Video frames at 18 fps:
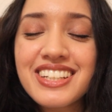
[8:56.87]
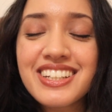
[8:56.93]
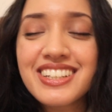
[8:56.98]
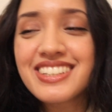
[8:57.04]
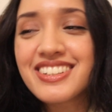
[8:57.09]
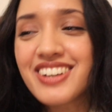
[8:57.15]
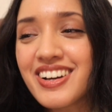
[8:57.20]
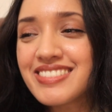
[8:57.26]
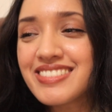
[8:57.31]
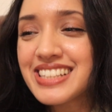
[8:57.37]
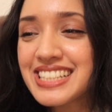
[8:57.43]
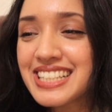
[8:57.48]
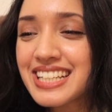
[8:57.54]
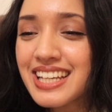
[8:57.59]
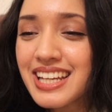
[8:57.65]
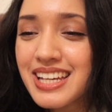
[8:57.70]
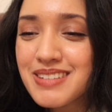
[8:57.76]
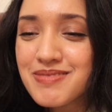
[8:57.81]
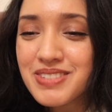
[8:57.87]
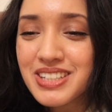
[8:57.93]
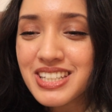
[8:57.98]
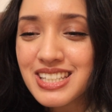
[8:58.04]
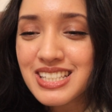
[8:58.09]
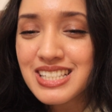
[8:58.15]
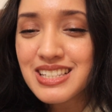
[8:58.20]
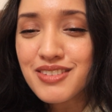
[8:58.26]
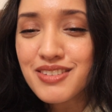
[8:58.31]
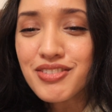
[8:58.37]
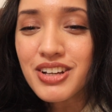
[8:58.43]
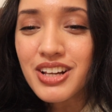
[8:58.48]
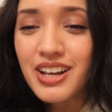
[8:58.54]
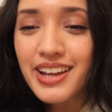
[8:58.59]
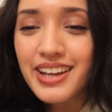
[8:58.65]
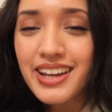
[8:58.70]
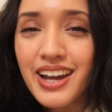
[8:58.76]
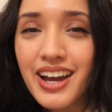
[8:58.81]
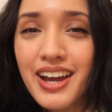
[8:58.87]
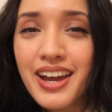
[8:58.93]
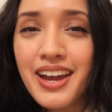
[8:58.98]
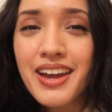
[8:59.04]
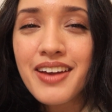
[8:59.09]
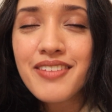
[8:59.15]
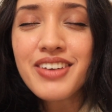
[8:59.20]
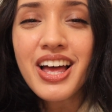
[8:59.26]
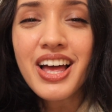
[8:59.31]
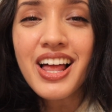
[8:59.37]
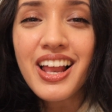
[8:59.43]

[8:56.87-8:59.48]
good after today because I feel like I've